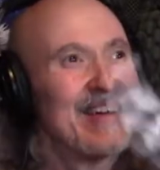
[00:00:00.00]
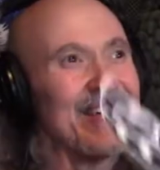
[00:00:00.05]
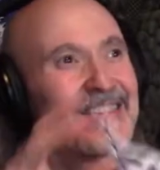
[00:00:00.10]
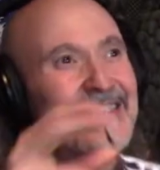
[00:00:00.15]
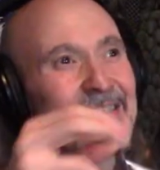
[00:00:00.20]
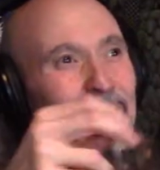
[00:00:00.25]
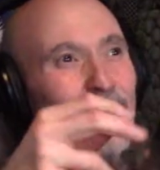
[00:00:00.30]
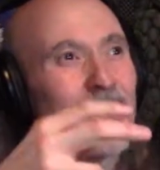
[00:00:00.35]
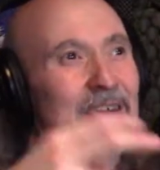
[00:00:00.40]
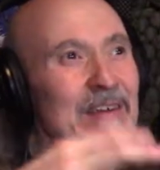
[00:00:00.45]

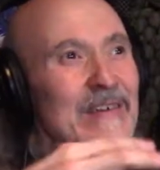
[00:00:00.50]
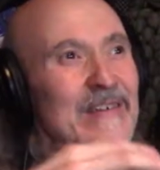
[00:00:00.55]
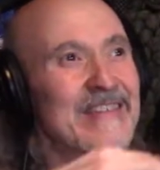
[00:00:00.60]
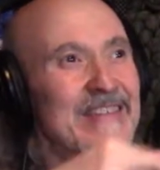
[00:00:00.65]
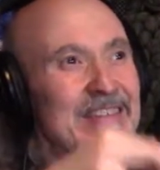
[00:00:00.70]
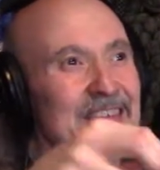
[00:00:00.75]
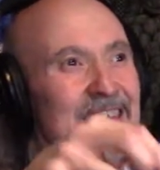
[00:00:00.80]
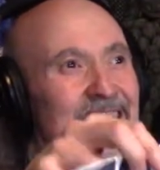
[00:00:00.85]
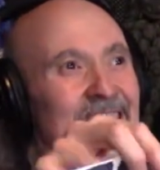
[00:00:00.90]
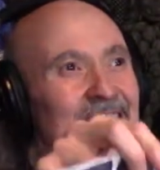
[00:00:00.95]
While you're
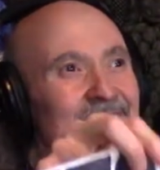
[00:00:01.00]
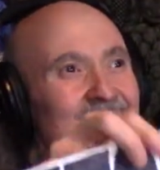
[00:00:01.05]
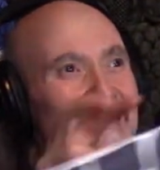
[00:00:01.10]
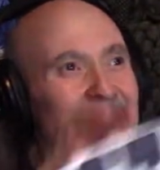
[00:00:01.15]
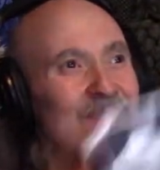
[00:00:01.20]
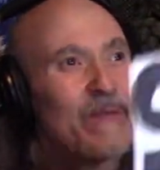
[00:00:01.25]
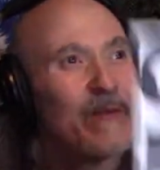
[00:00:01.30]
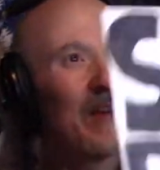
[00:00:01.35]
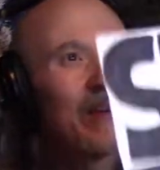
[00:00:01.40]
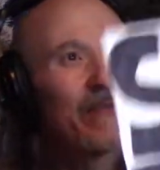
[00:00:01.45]
sitting
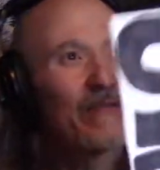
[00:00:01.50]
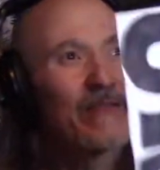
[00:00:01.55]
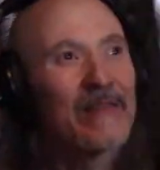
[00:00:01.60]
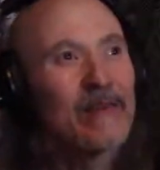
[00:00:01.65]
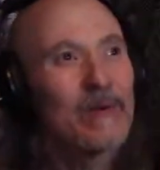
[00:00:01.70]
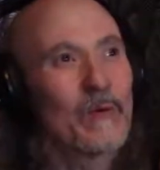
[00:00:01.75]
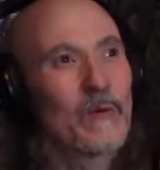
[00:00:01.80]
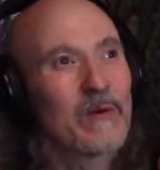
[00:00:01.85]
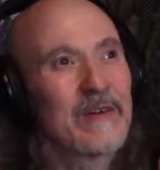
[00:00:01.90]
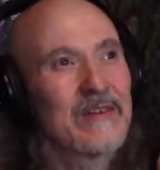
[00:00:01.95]
in whatever
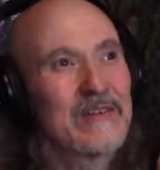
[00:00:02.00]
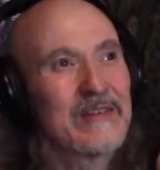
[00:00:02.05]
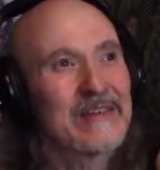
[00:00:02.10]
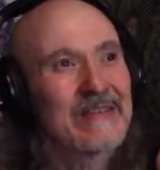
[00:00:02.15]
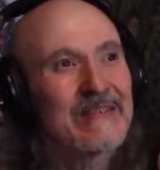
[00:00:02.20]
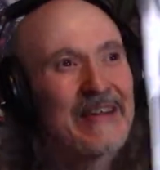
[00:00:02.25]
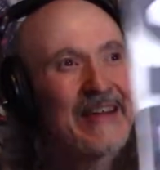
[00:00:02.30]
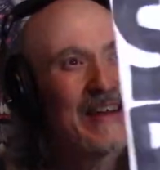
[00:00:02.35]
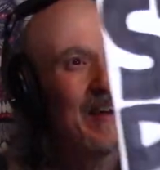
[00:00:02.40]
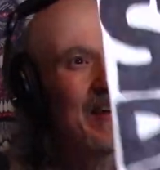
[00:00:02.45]
little world you
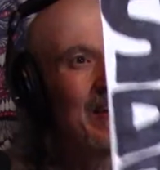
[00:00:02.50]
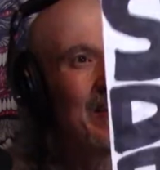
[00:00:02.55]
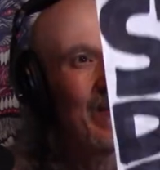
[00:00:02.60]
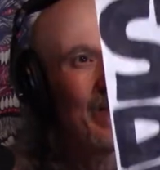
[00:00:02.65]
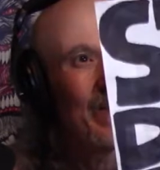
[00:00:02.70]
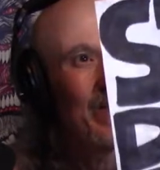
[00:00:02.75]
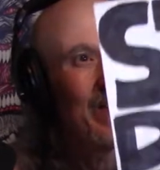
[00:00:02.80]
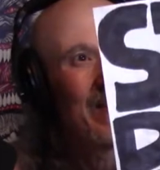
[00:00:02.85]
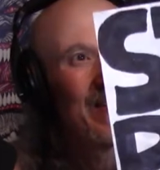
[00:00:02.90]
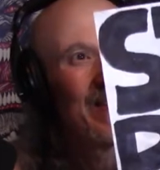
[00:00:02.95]
create at
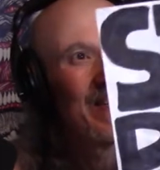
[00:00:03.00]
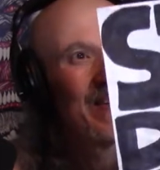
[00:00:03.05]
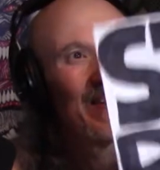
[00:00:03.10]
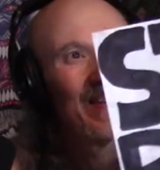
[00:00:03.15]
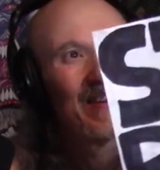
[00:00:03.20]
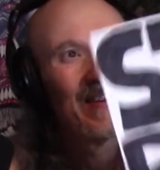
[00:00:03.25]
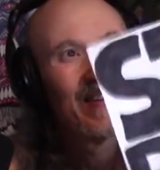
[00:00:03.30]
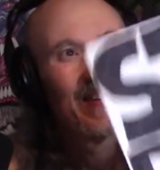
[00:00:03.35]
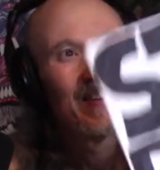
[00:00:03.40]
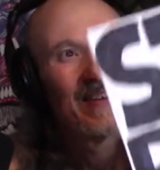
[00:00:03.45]
home.
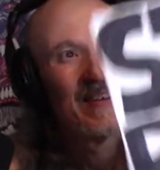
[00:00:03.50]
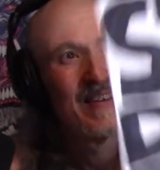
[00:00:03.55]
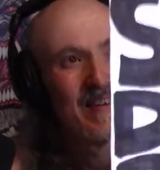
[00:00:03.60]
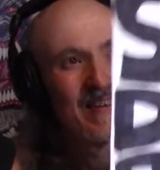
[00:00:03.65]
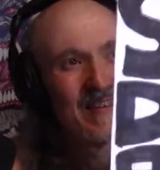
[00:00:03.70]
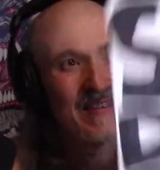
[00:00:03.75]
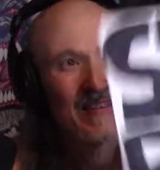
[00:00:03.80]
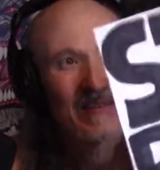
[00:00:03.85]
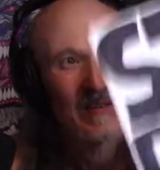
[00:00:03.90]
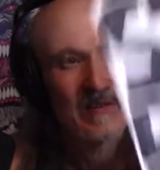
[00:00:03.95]

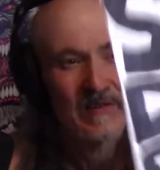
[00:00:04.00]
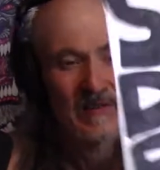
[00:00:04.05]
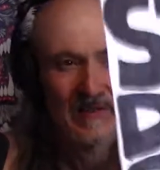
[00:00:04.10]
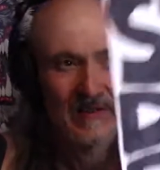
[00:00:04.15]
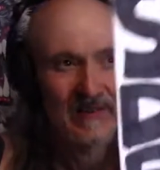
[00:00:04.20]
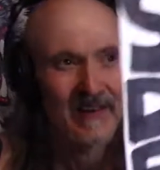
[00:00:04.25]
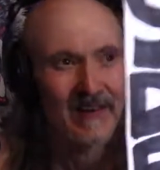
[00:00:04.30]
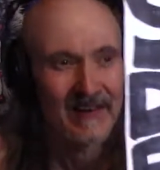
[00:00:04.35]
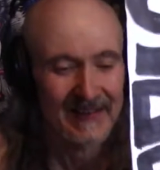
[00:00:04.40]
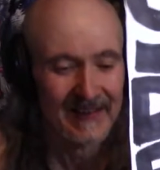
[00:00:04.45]
stoner
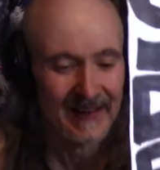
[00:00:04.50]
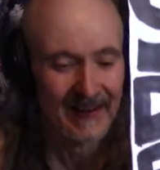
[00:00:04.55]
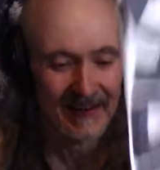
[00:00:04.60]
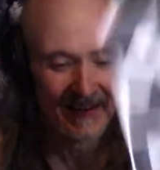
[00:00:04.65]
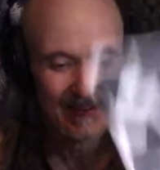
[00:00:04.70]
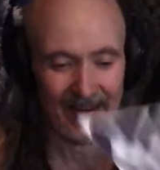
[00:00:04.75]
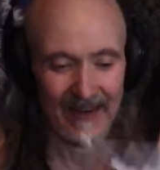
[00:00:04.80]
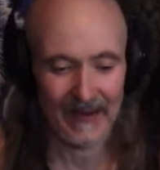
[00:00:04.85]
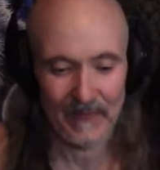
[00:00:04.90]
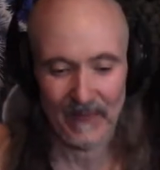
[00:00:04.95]
dude art dot
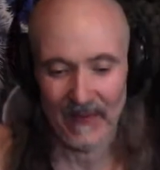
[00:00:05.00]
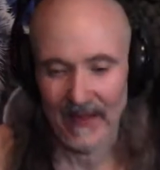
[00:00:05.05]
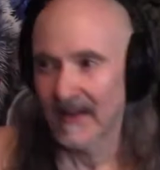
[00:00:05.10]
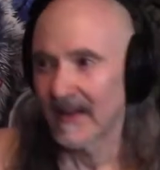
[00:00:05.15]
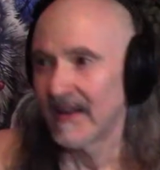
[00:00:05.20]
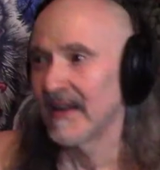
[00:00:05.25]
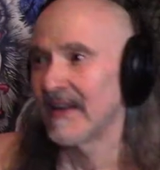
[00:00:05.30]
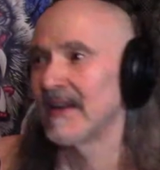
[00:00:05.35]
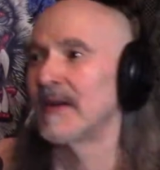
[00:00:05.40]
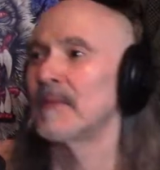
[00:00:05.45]
com.
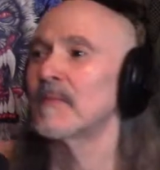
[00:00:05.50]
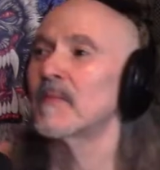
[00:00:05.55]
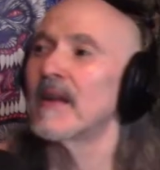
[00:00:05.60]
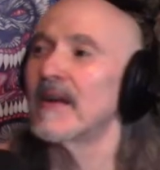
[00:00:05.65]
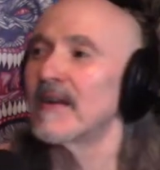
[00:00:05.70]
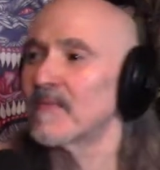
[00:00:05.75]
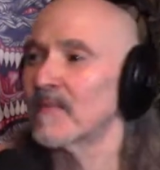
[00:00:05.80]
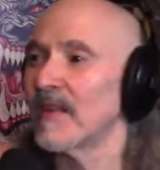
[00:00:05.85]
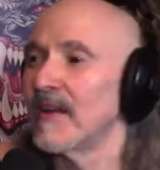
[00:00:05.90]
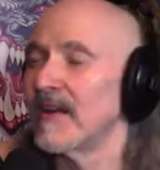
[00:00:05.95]

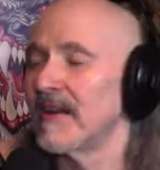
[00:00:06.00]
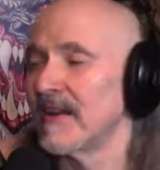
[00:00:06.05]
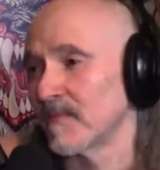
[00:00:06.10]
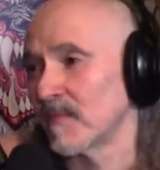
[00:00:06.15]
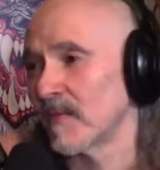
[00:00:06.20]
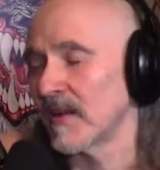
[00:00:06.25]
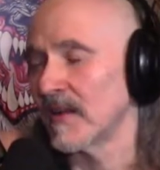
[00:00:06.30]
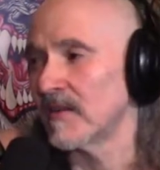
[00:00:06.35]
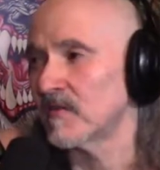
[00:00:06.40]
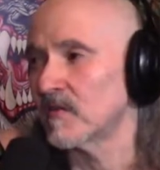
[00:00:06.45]

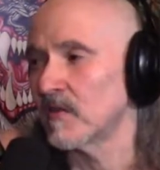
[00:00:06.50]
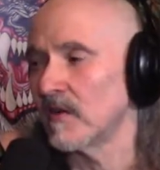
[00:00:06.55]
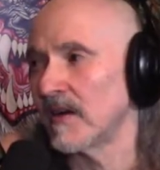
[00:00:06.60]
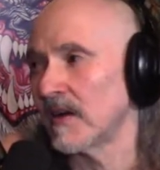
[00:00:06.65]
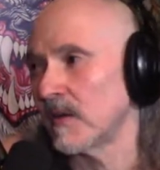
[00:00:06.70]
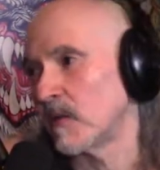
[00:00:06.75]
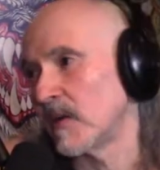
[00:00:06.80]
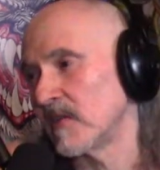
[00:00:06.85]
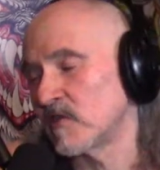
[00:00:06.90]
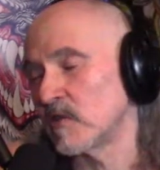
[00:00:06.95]
Uh, so
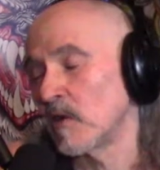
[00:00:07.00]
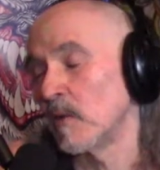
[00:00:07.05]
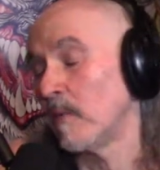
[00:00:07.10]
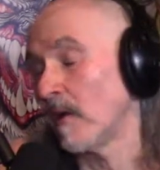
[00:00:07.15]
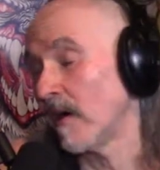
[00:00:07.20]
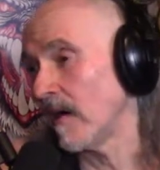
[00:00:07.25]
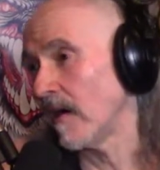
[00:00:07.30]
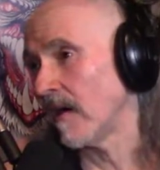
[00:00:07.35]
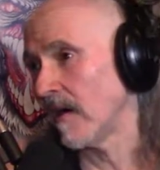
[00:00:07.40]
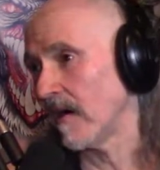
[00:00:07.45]
anyway, so
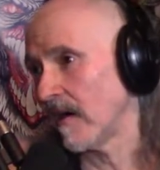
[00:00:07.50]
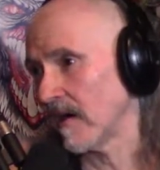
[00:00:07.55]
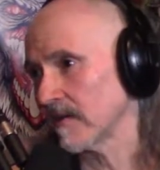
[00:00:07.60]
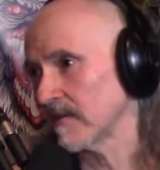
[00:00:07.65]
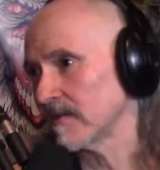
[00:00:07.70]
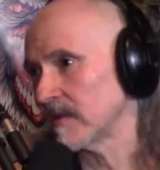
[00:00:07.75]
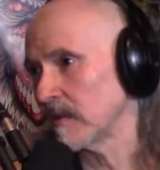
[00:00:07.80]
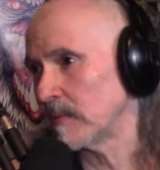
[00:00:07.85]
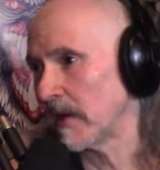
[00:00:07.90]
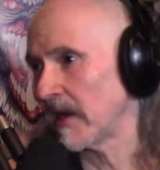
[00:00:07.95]

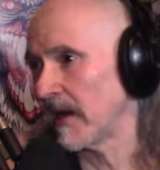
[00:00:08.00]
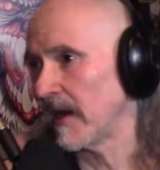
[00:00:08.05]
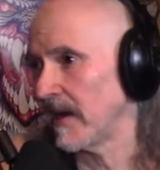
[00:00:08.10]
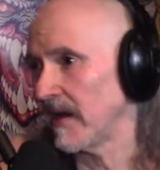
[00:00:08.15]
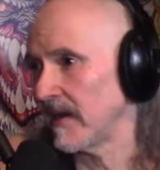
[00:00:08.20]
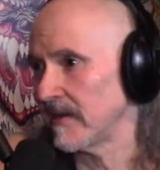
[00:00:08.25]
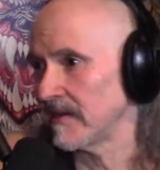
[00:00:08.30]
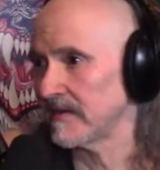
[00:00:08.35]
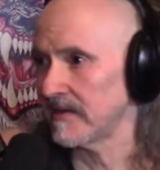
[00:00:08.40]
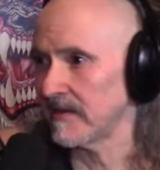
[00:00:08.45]
Bong, the
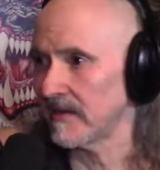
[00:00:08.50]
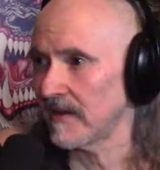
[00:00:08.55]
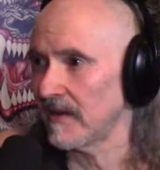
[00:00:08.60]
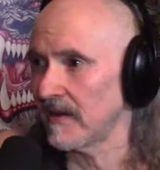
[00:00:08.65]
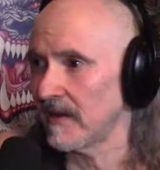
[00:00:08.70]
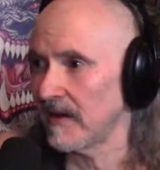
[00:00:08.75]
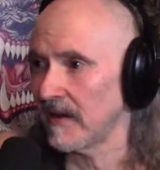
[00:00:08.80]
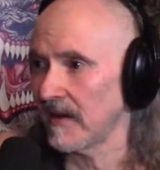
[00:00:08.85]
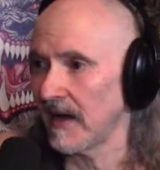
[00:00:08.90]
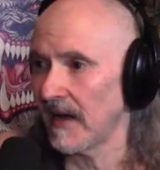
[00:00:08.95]
band, uh,
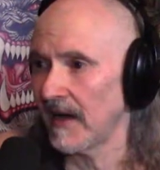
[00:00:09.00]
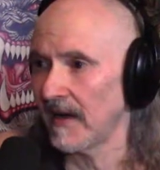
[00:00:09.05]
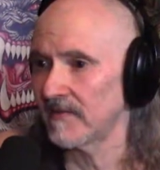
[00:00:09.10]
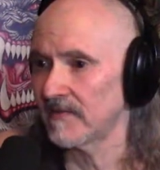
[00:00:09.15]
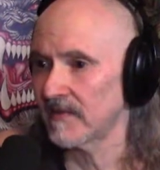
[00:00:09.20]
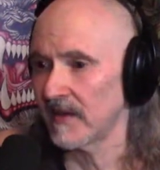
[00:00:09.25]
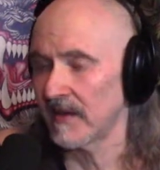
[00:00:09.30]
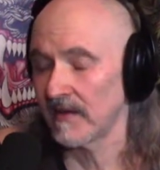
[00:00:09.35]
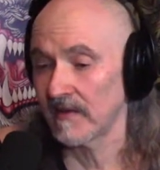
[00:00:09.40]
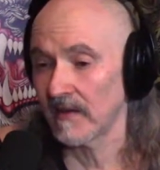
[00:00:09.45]
yeah.
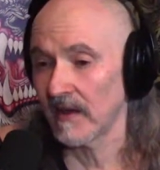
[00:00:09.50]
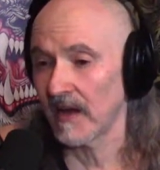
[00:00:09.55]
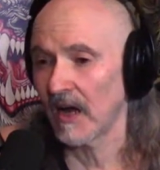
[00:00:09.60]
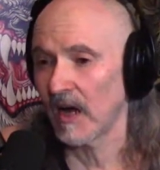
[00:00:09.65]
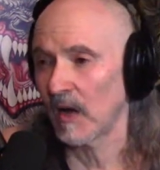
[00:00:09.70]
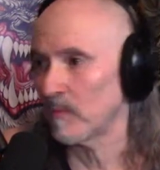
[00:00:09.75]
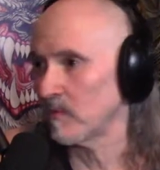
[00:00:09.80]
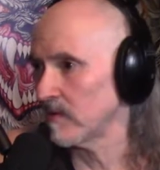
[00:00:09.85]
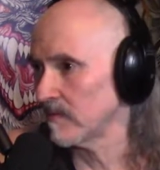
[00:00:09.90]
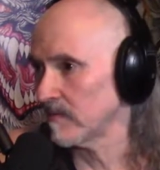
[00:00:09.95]
has a
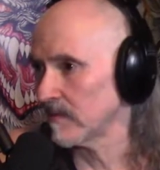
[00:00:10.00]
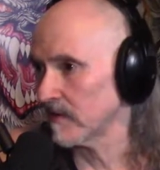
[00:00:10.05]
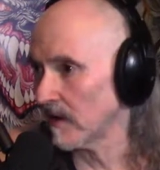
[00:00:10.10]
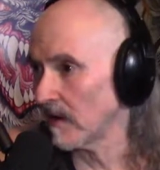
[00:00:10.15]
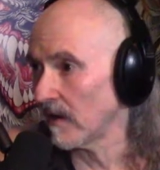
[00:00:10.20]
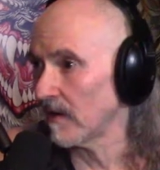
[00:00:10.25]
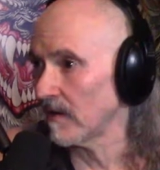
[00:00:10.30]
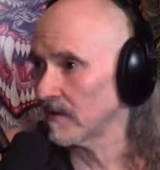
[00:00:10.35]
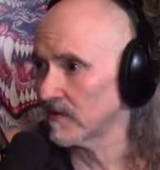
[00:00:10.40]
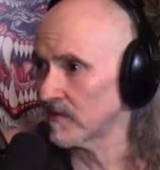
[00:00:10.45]
album
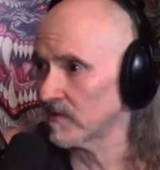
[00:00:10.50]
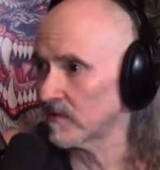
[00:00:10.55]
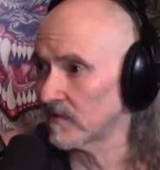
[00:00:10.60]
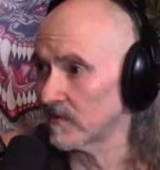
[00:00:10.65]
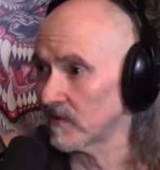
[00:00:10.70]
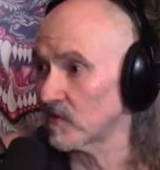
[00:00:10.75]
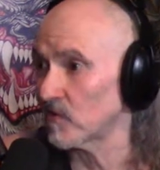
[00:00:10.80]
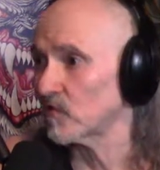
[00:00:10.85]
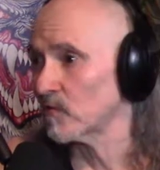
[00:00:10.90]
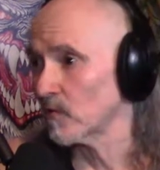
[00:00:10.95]
called
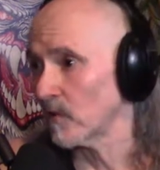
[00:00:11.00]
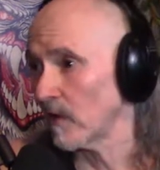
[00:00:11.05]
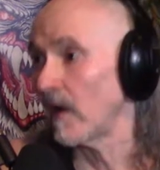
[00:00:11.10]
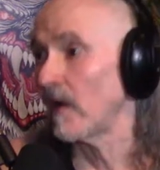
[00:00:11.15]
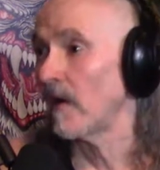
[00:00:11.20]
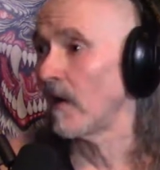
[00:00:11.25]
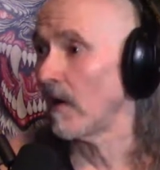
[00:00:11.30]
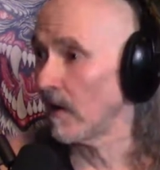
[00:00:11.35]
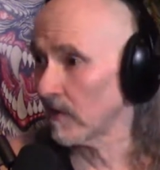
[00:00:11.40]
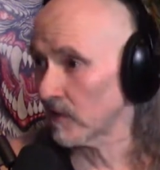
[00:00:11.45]

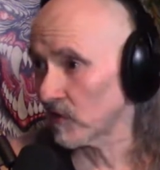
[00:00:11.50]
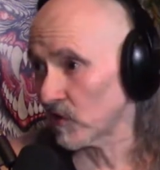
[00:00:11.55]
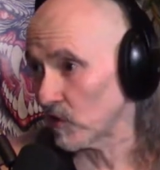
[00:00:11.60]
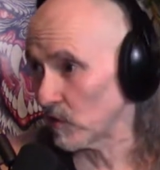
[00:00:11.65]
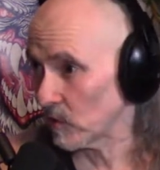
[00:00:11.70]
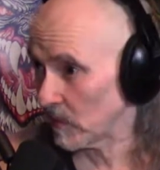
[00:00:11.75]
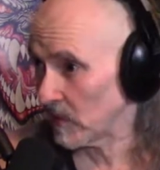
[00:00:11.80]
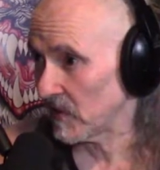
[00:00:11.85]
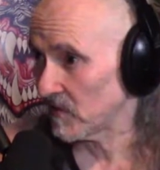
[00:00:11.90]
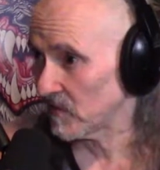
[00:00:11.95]
Destroy All
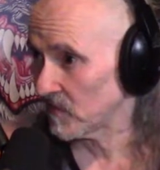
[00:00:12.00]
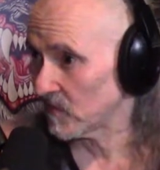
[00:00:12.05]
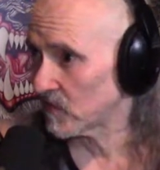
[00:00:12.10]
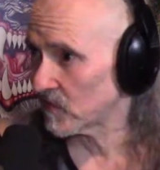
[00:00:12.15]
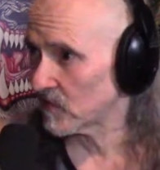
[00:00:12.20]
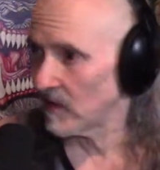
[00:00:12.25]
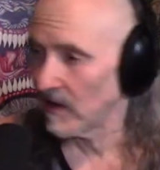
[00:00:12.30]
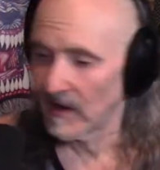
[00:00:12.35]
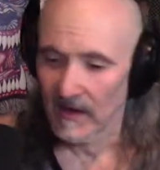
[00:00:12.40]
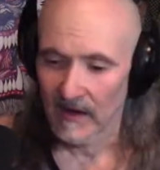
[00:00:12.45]

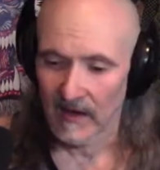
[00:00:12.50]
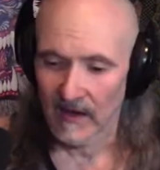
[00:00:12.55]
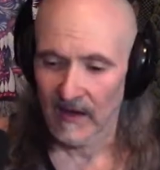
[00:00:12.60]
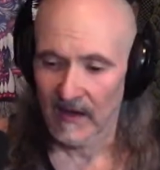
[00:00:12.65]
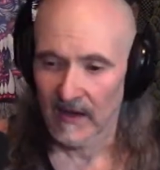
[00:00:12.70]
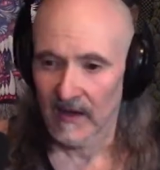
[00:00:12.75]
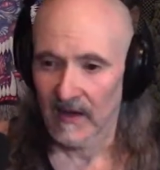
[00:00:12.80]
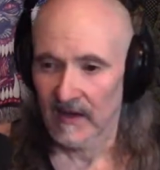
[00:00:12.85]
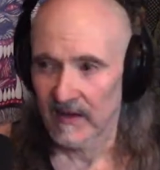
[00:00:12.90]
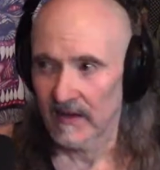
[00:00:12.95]
Humans. Oh, yeah. We